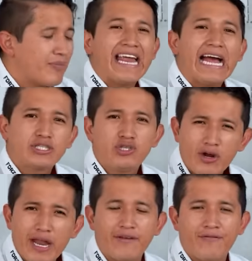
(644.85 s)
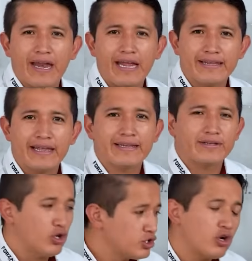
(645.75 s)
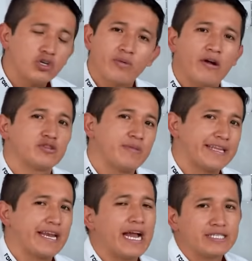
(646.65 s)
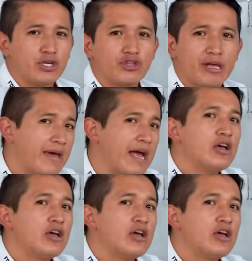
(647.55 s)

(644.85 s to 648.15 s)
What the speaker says: Since the laser has a specific wavelength of